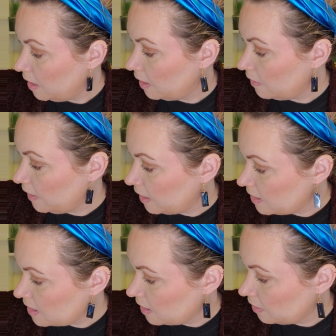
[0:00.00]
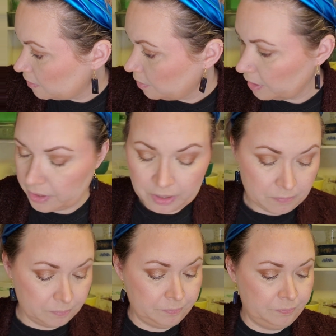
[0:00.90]
And I think it's gonna look really
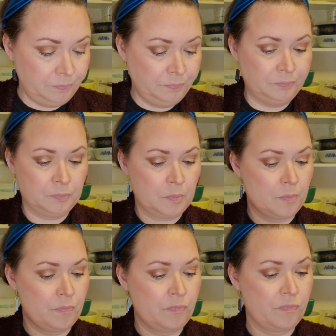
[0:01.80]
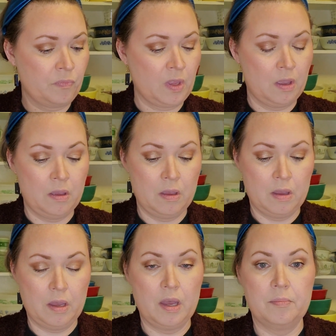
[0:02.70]
good. Here,
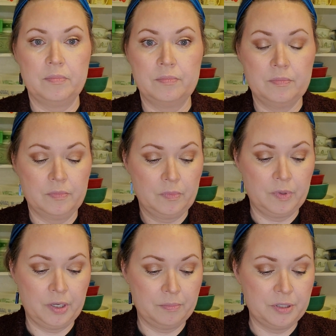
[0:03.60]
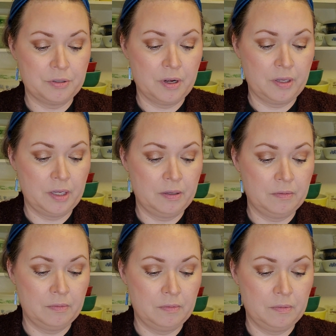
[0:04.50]
let me draw again.